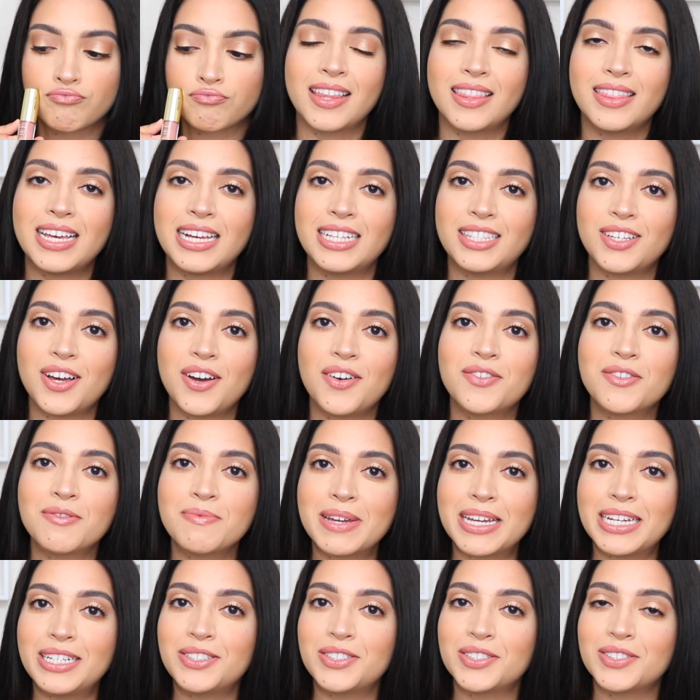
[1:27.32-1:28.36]
That's all for
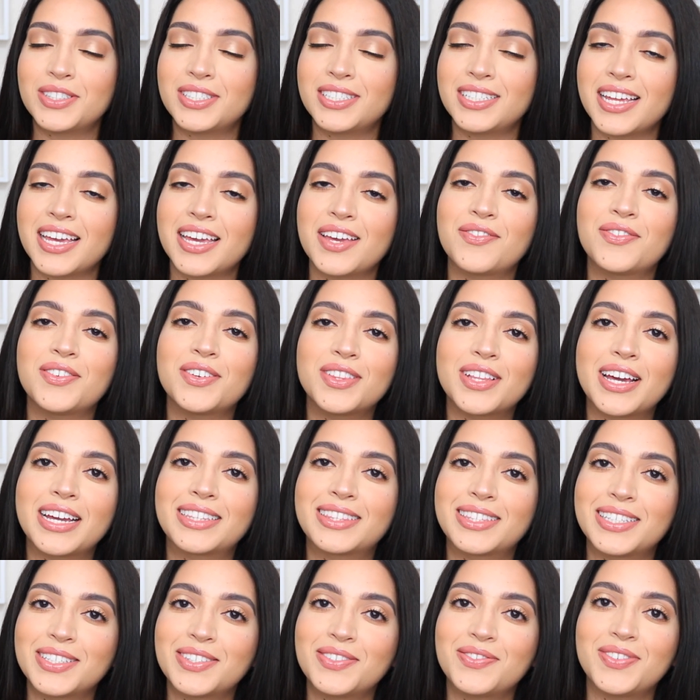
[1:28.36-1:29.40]
my intro today. If you like
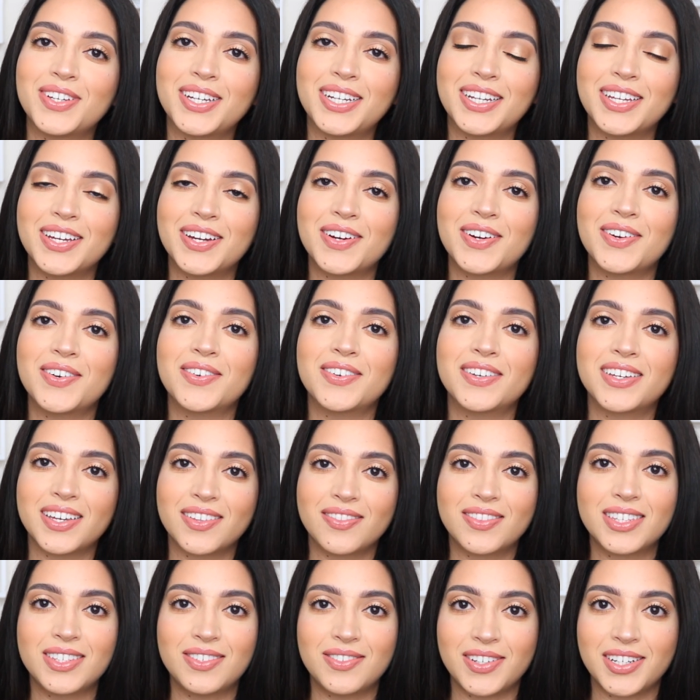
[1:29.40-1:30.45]
this video,
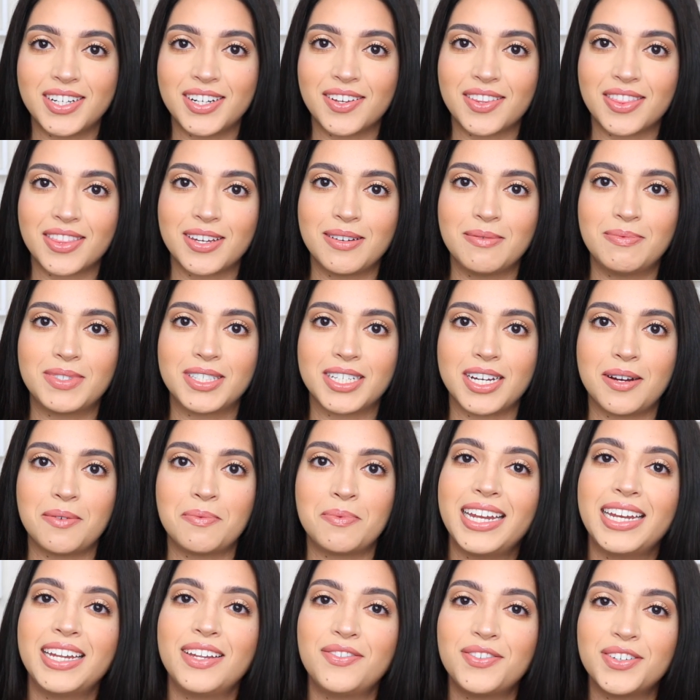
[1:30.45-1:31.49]
give this video a thumbs up.
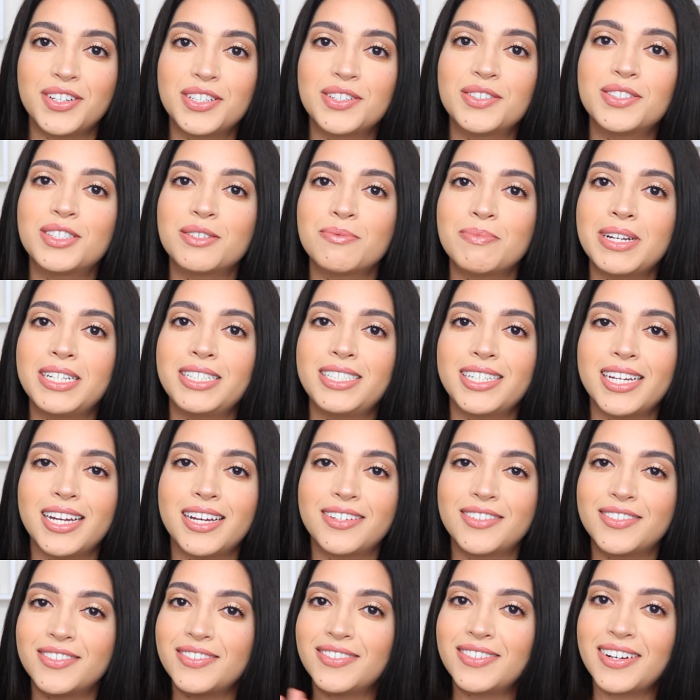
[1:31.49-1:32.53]
And if you're new to my
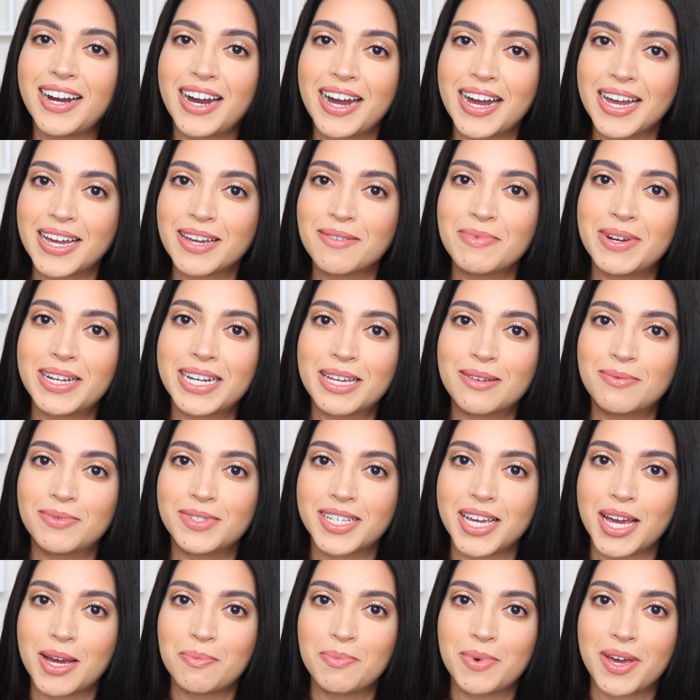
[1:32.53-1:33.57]
channel, hi, my name's
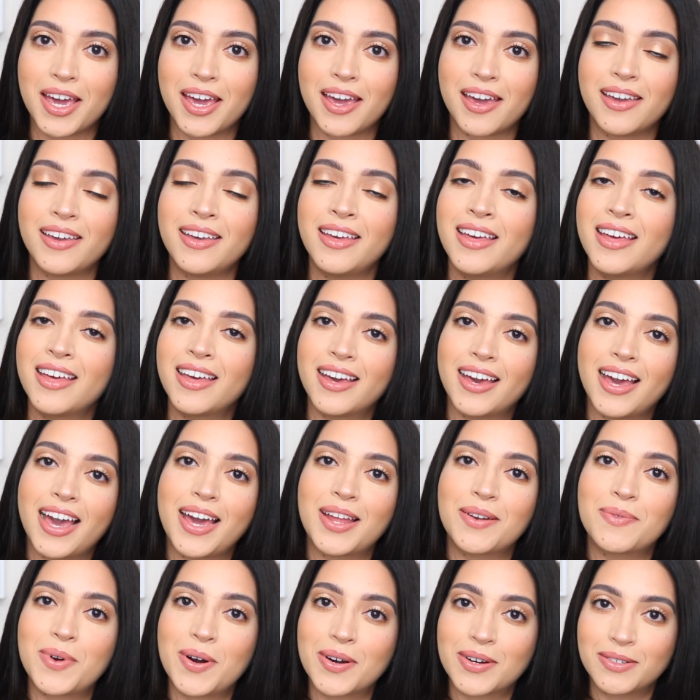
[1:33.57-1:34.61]
Gabe,
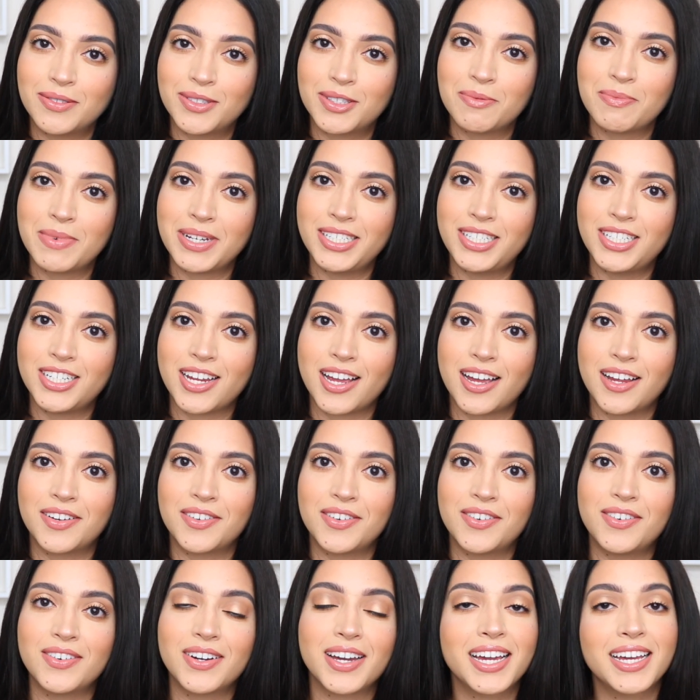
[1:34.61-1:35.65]
and welcome to my
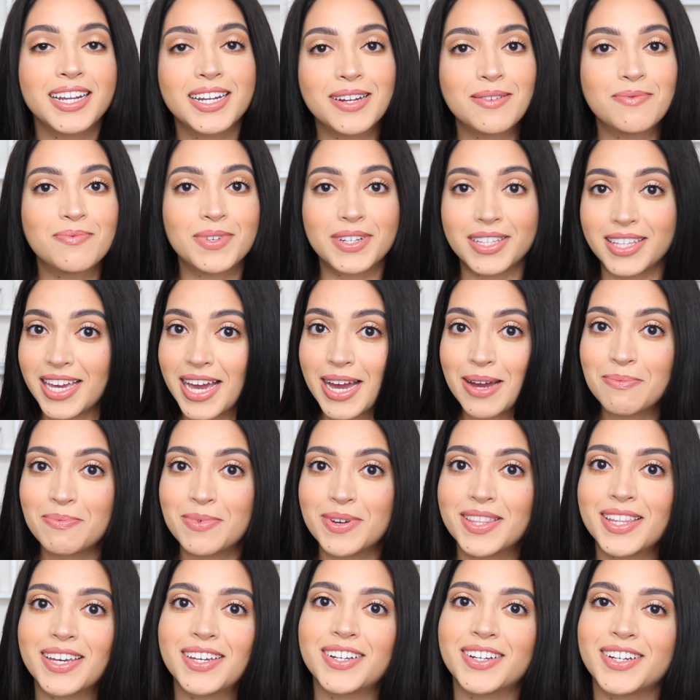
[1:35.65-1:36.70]
channel, and I'm really
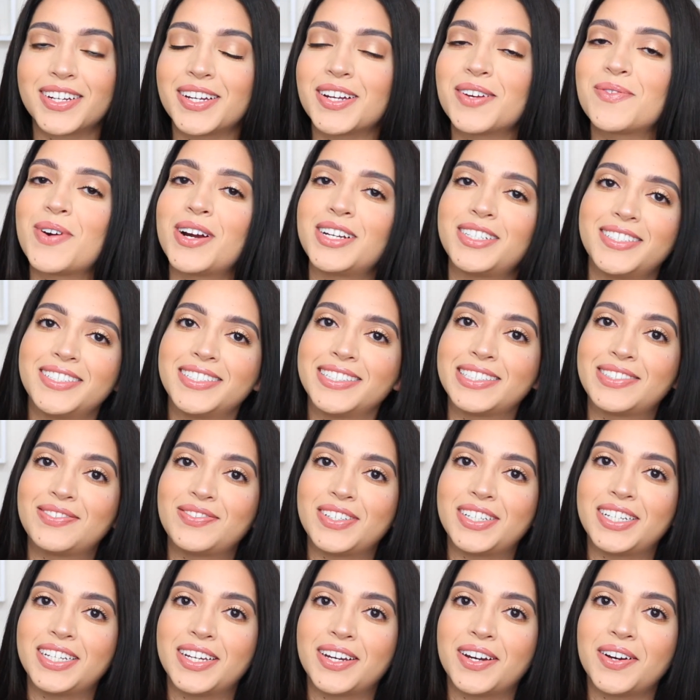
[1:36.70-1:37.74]
happy that you're here watching this
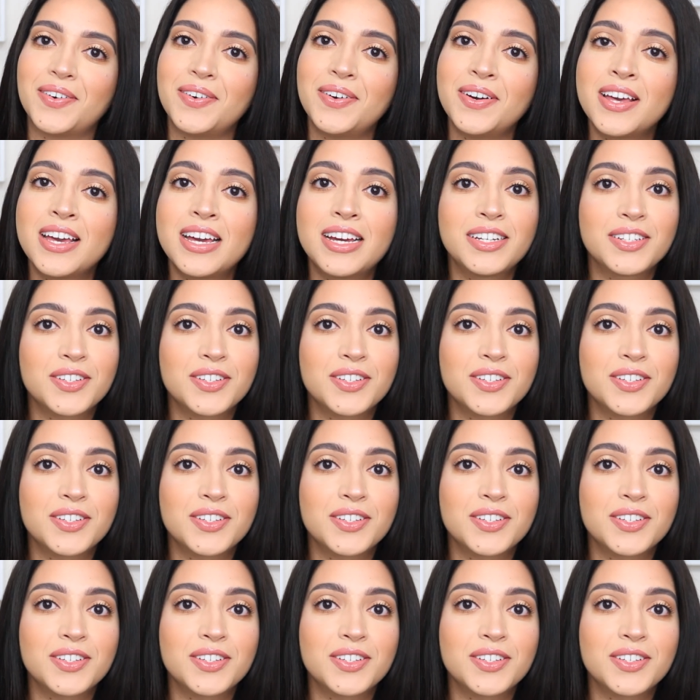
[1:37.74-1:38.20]
video.